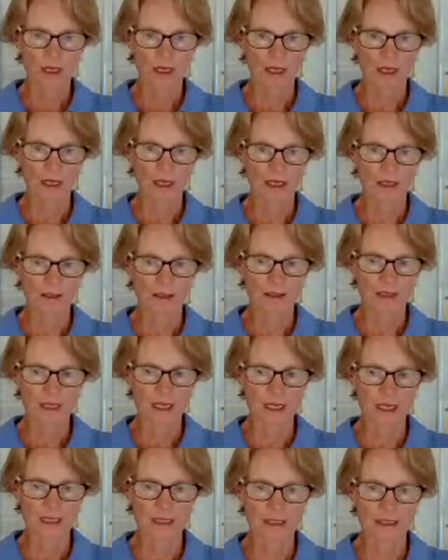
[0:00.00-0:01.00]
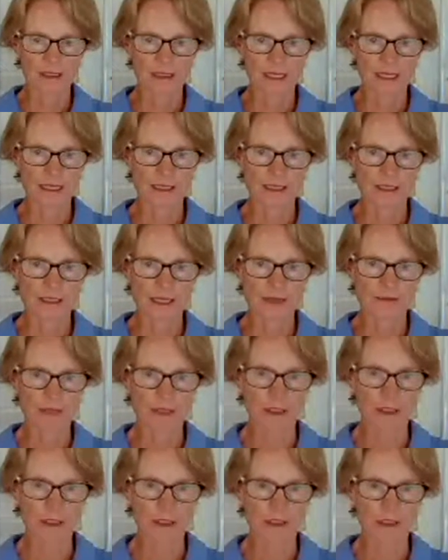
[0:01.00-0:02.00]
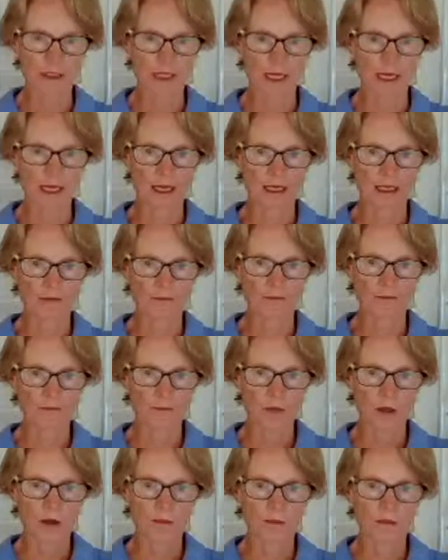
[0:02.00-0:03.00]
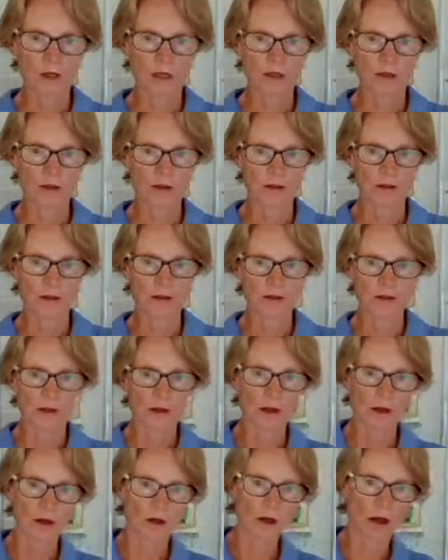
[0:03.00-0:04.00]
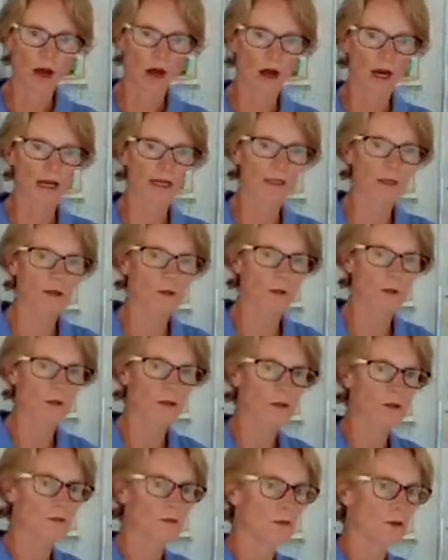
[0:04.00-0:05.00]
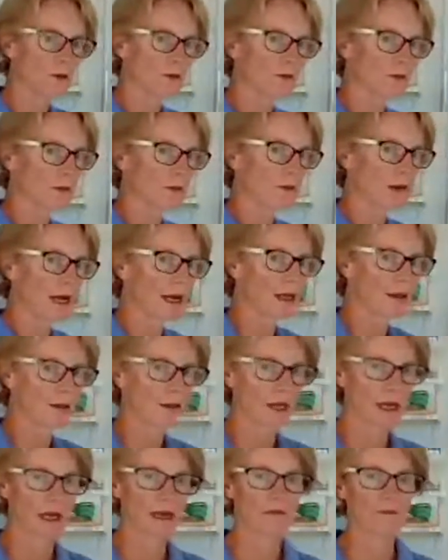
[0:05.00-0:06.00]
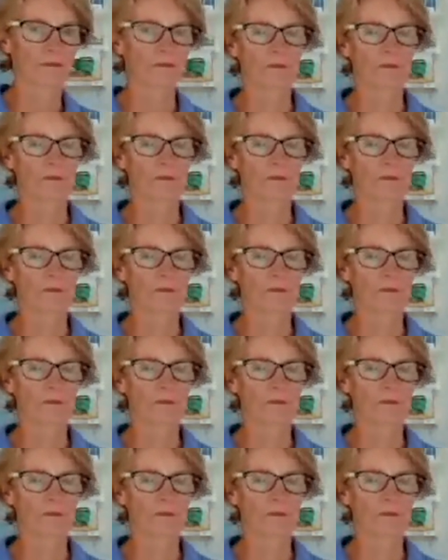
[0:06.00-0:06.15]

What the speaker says: and head and neck stay much the same, but the hindquarters move around that.